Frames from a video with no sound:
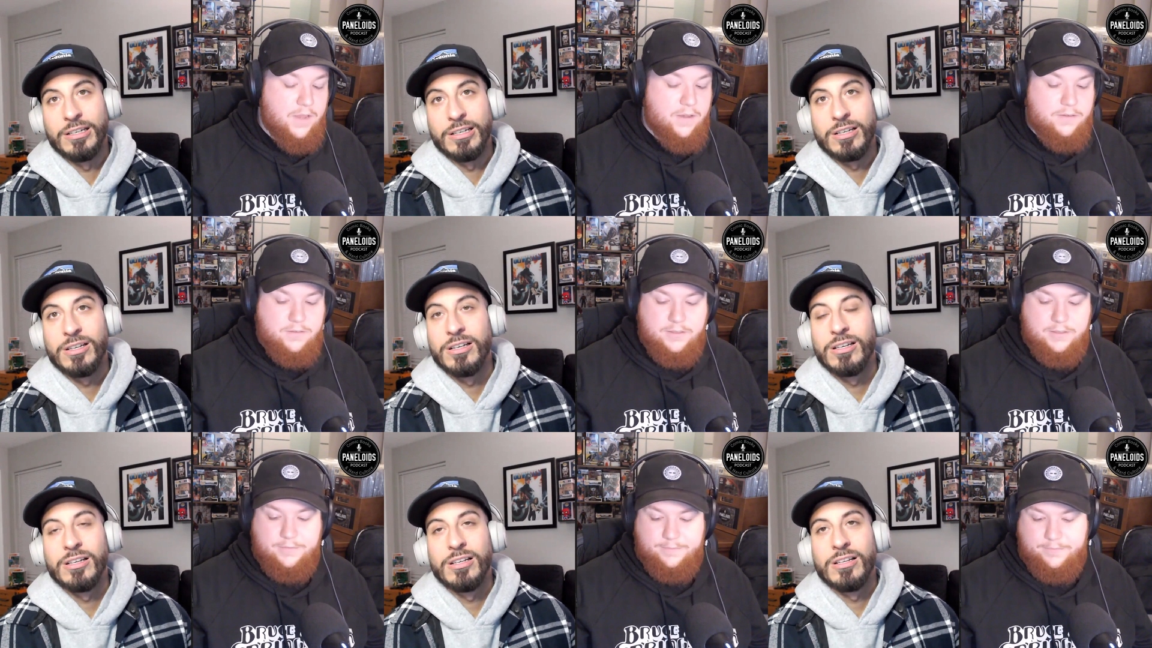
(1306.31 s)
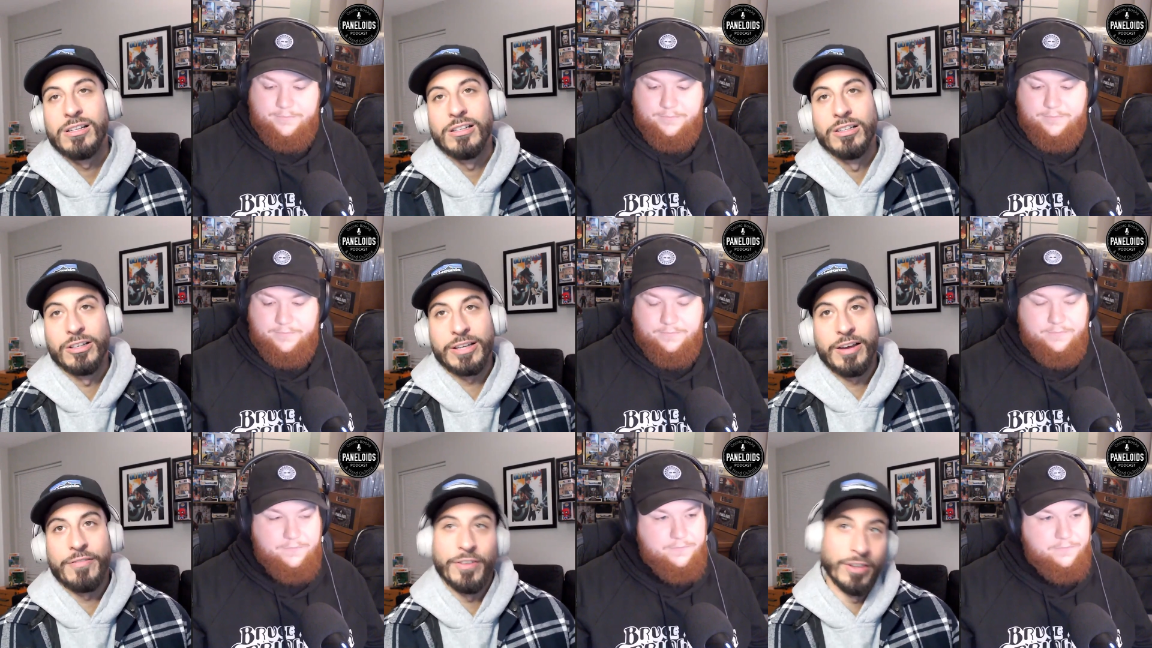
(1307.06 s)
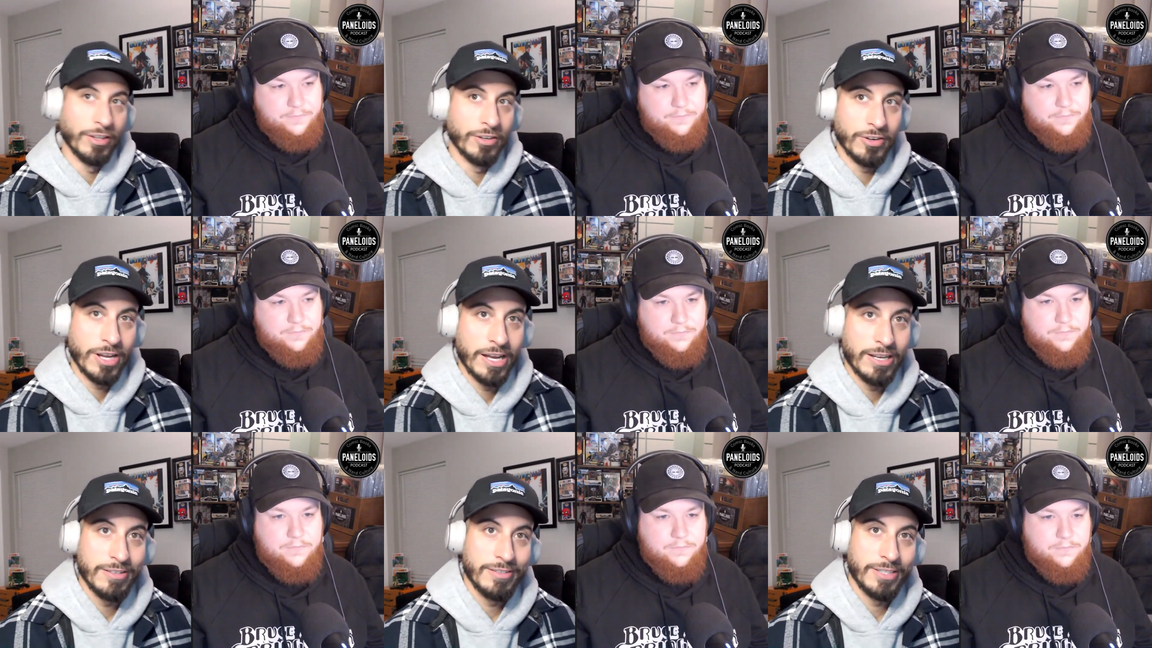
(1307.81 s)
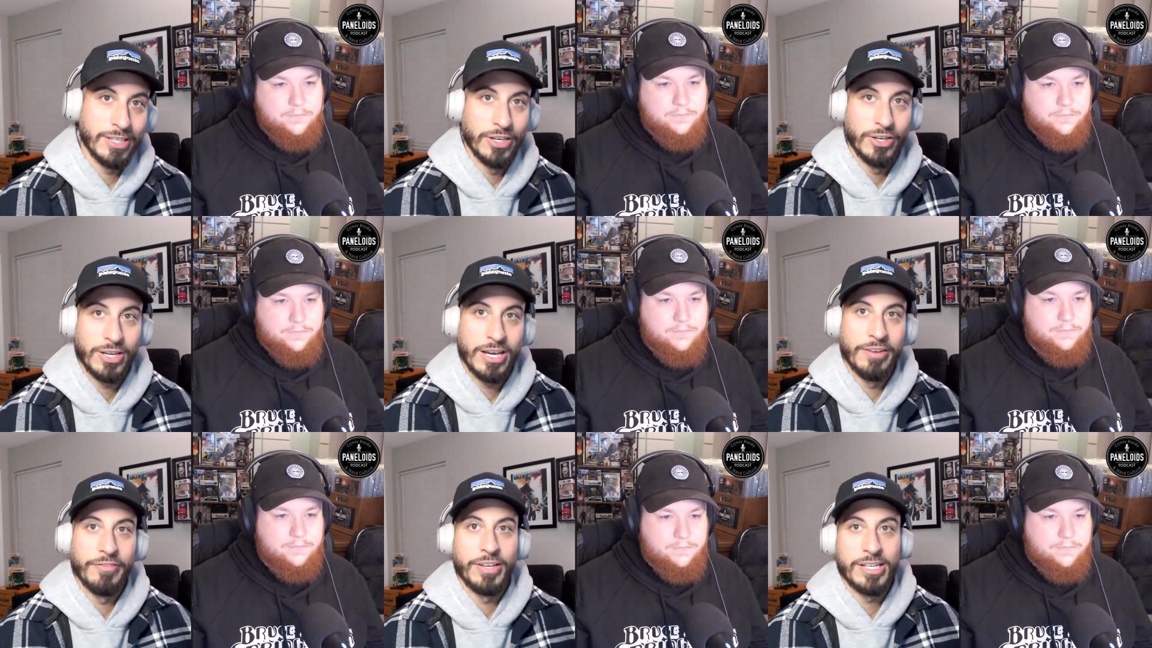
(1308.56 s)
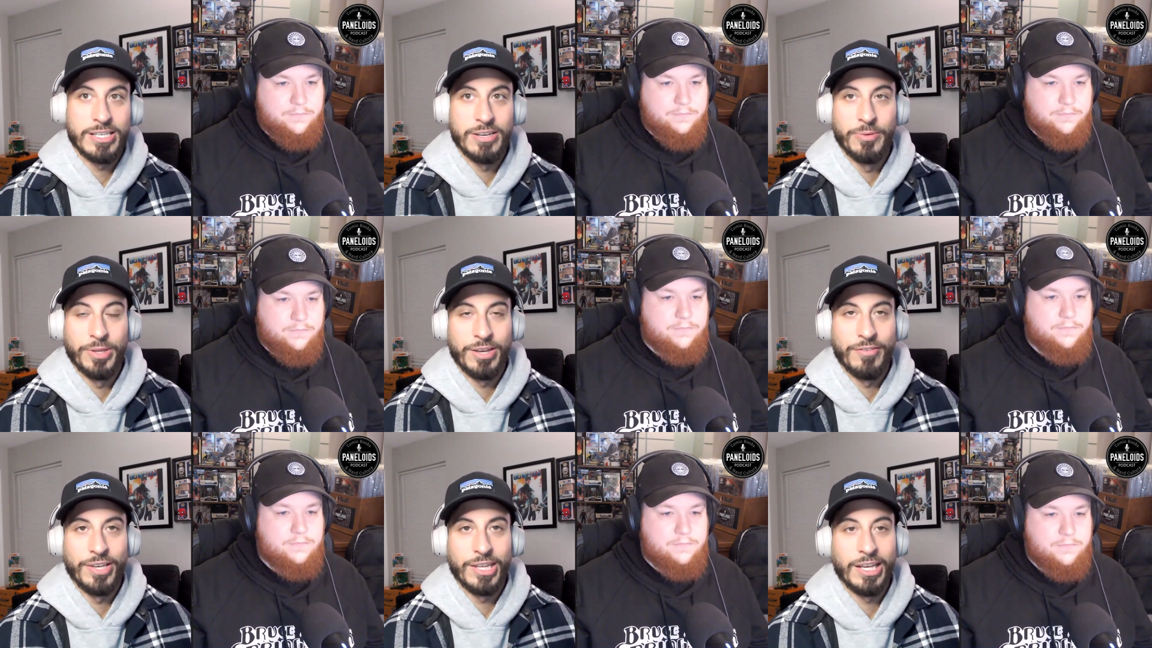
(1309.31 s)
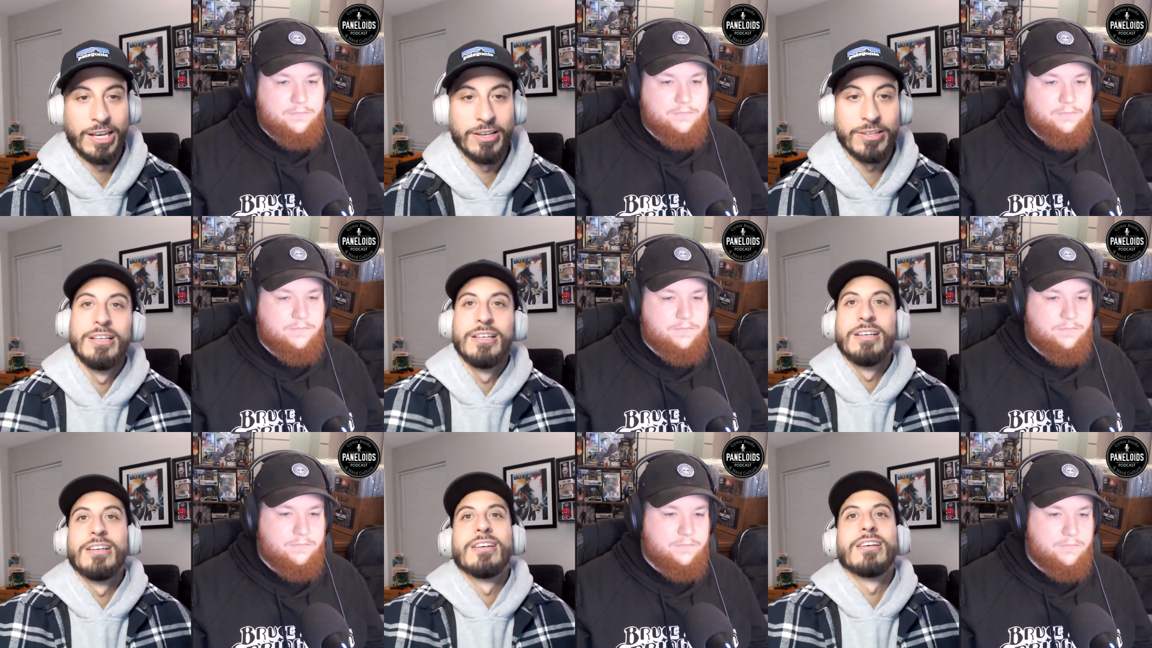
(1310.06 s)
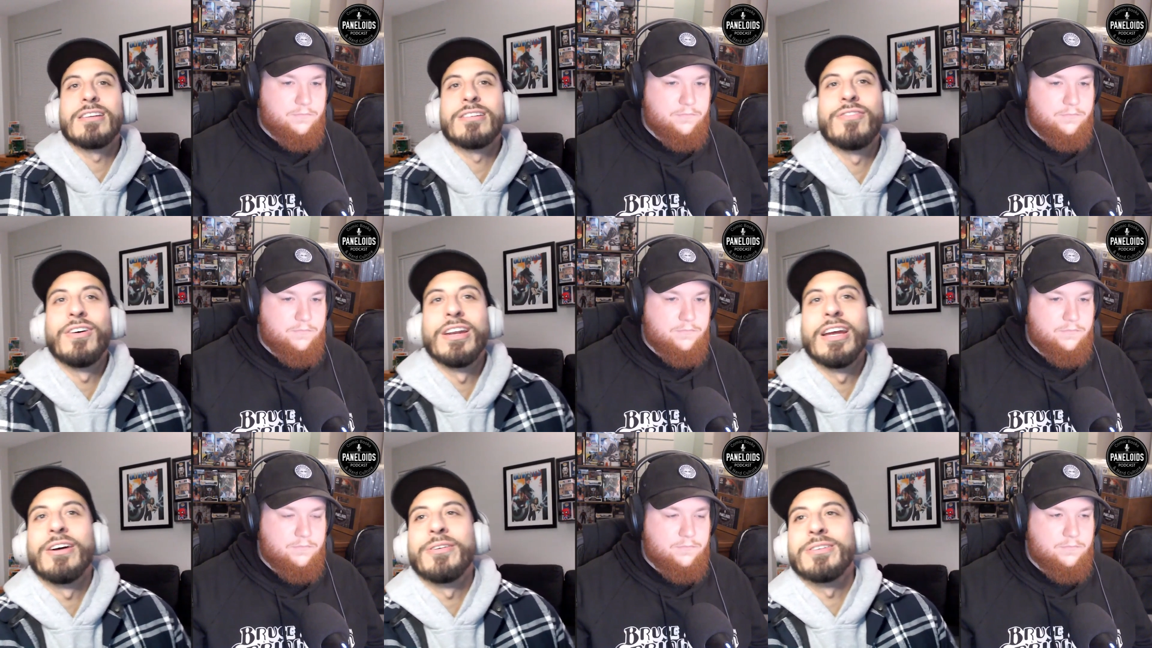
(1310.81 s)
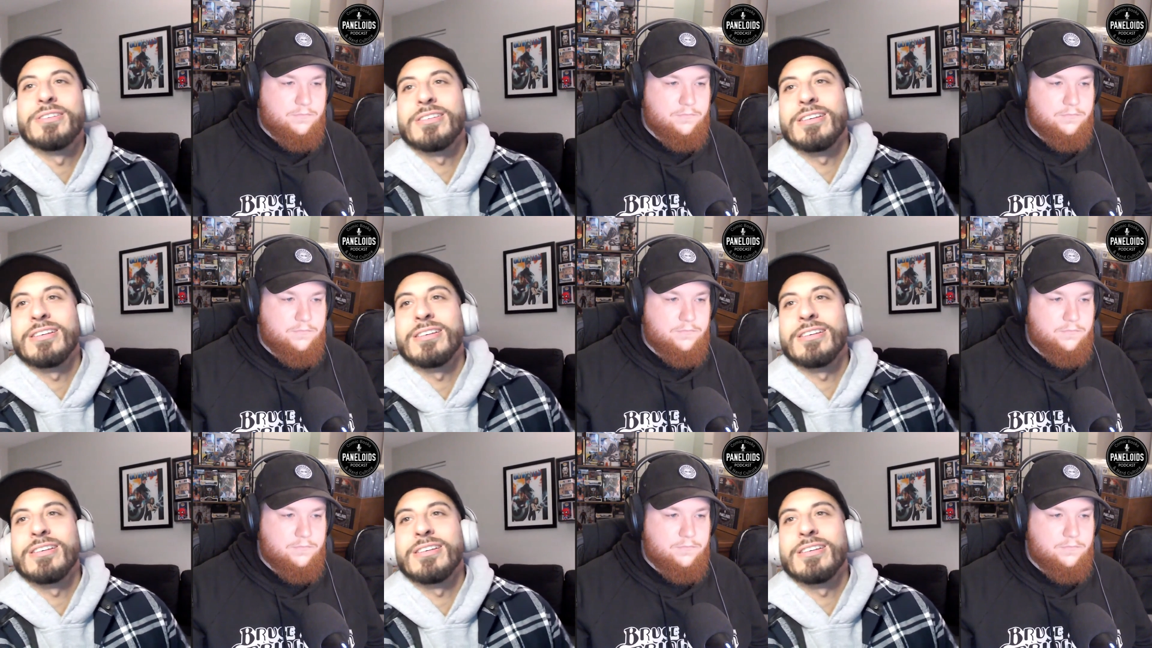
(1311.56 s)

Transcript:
Speaker 1: Oh, okay look out for the little guy. So it kind of fits in with everything else. Mm-hmm. It's funny how he's just